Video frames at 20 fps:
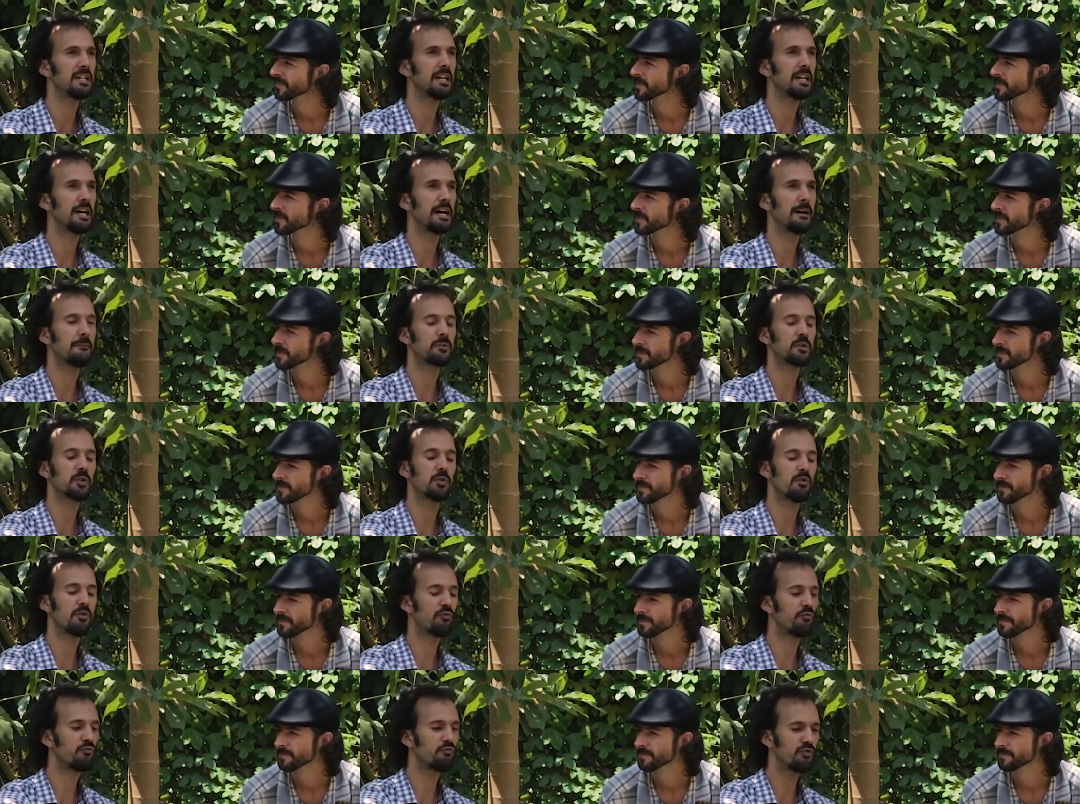Speaker 1: Um, so
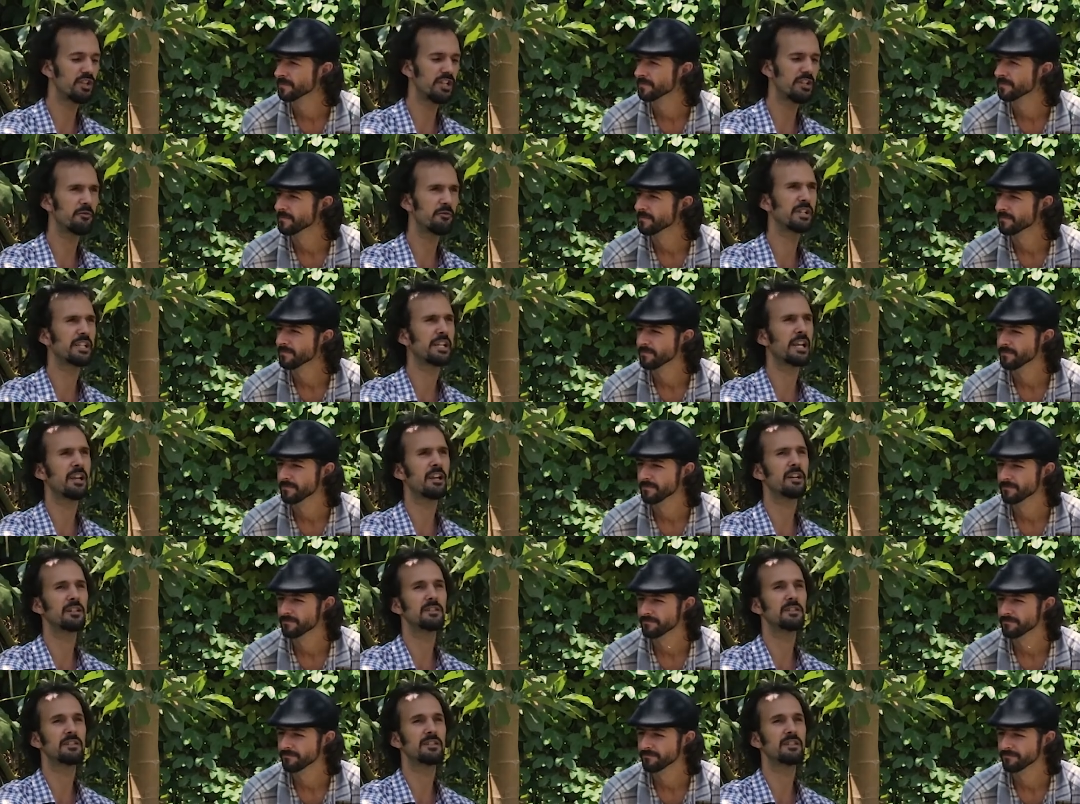we're really, really
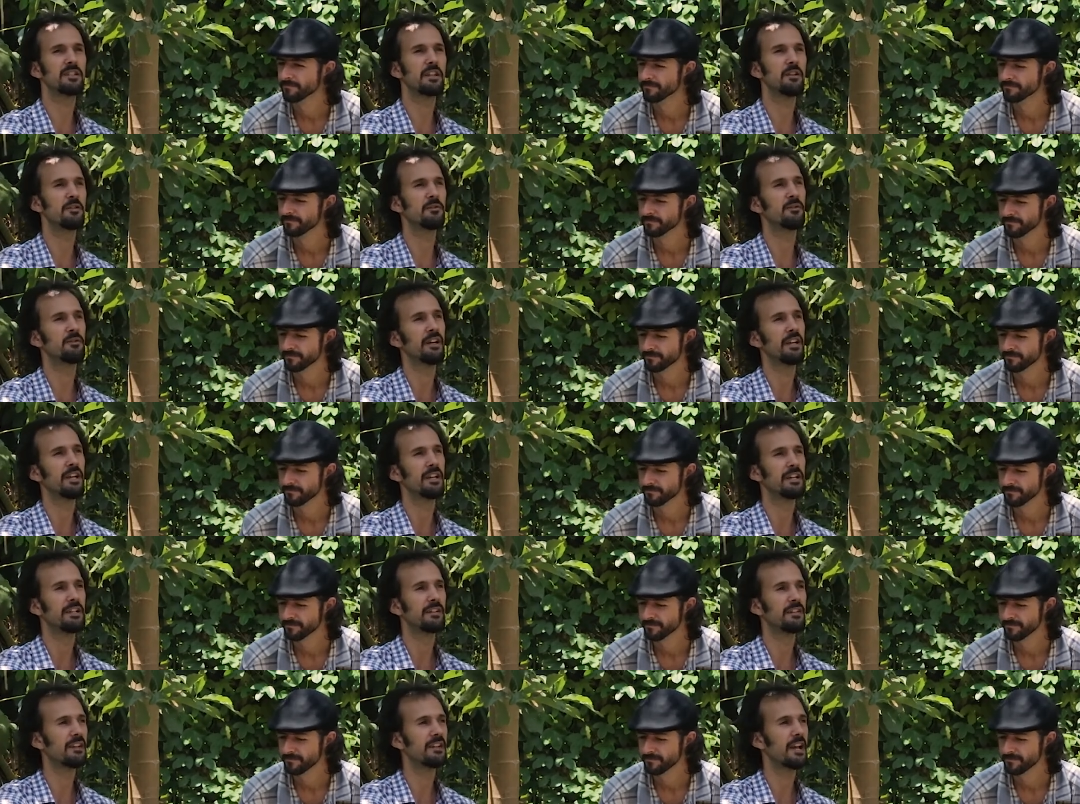eager to see you
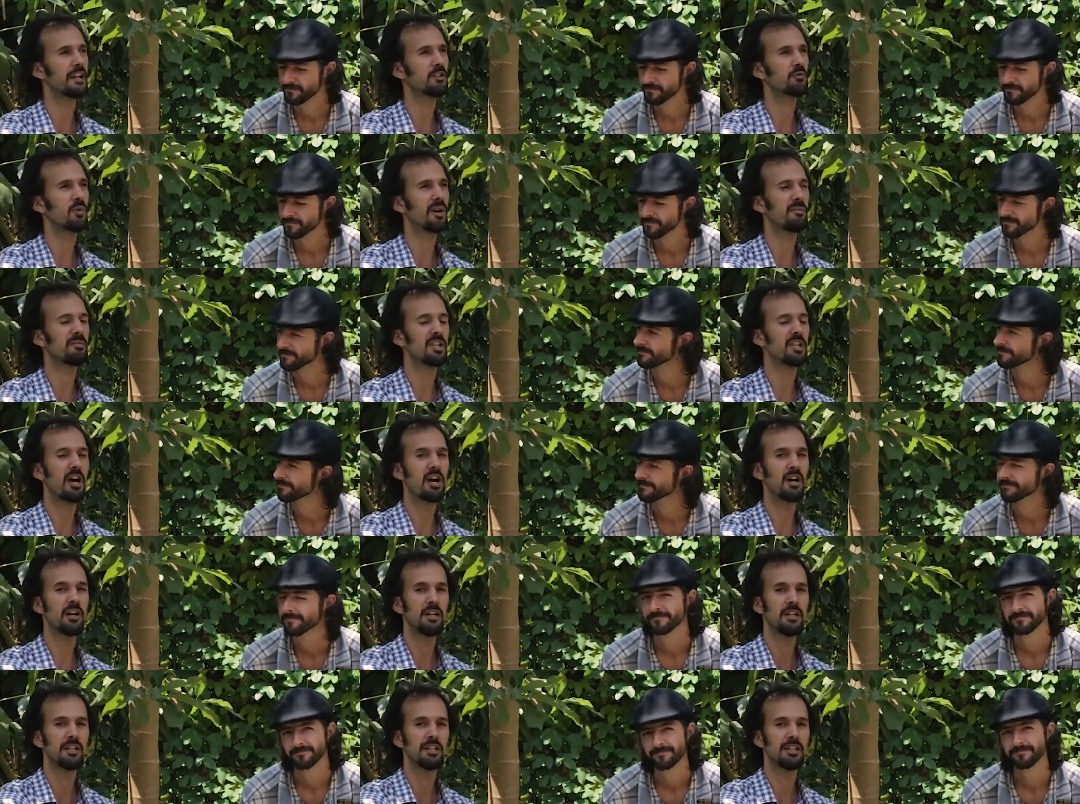in the next
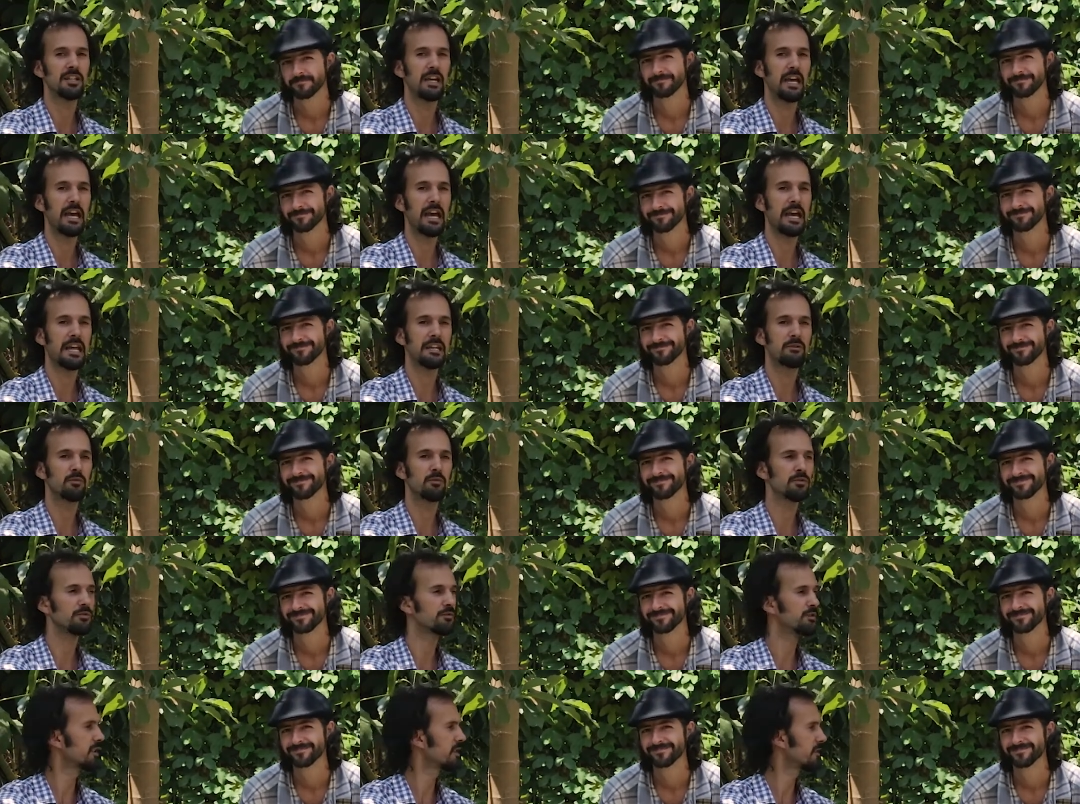webinar and
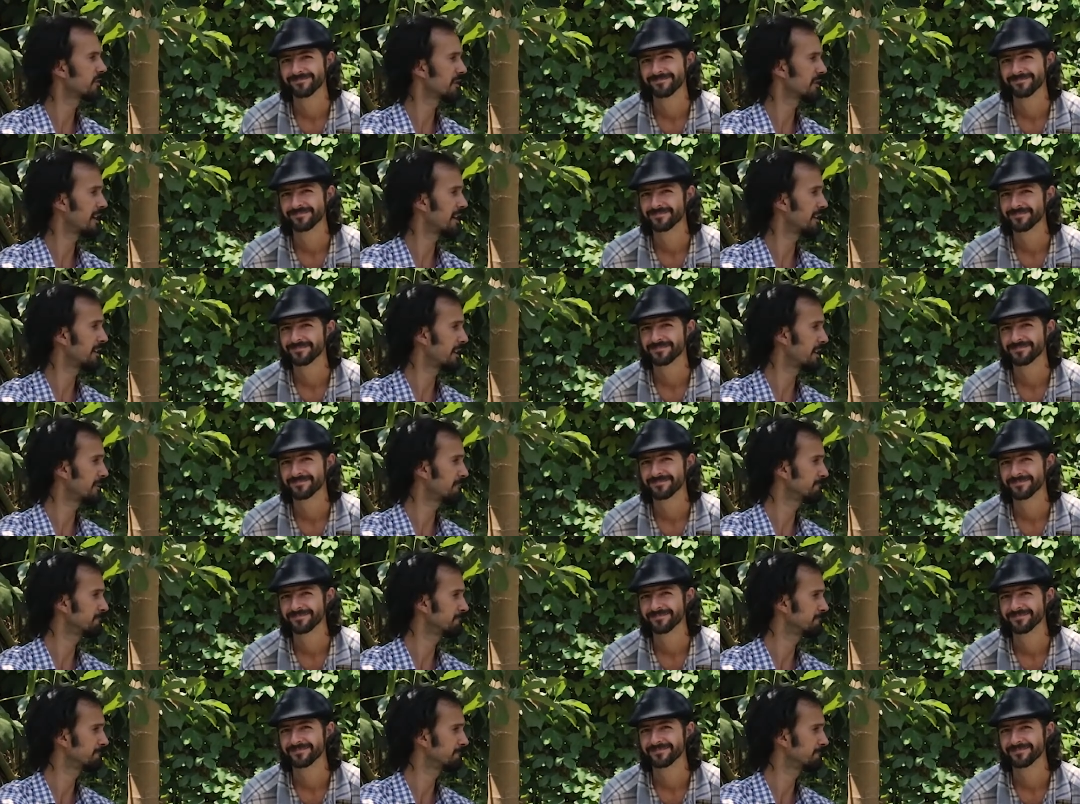we'll see you there, huh?